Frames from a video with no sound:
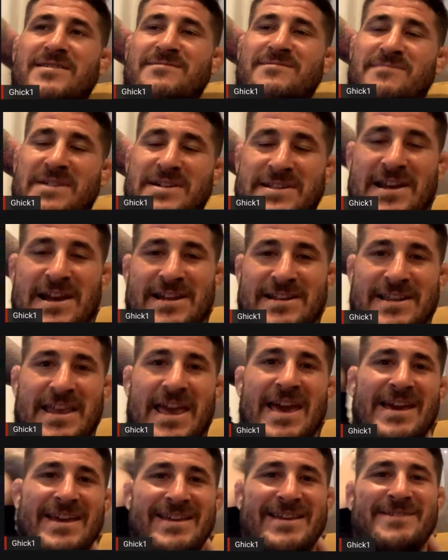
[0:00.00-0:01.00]
my dad,
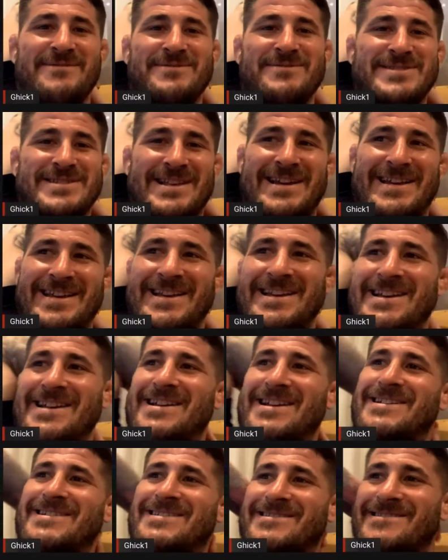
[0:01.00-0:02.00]
he was like,
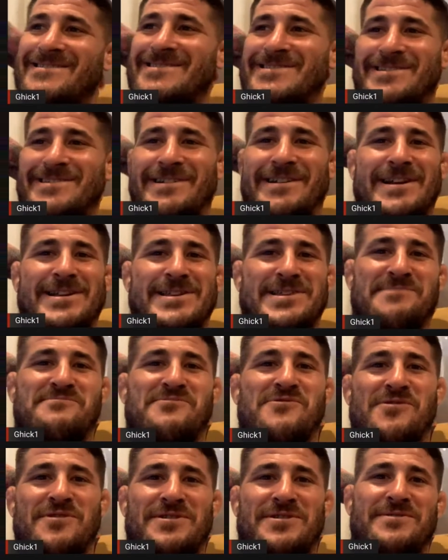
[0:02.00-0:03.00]
look, son, I
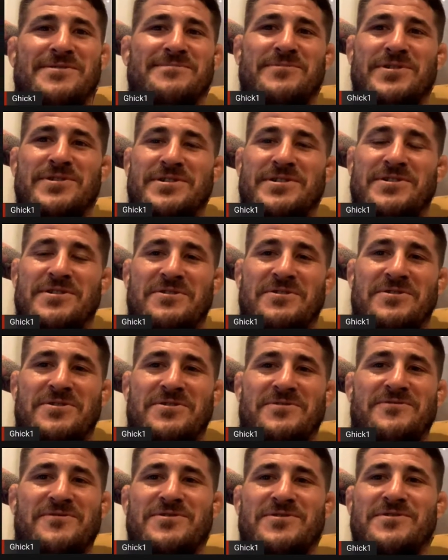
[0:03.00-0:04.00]
support you, but
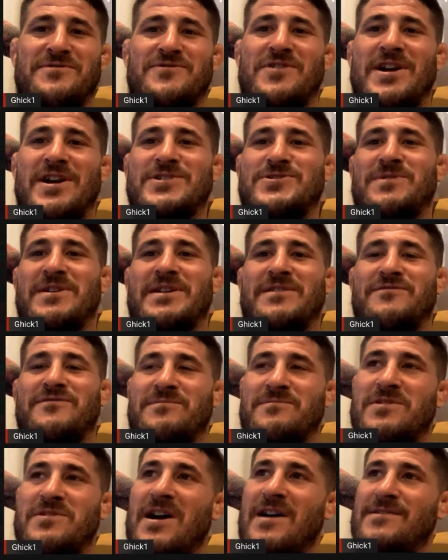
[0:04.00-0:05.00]
you've graduated
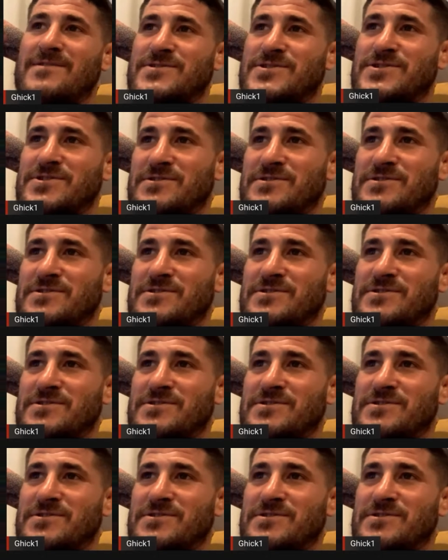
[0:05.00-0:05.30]
from college.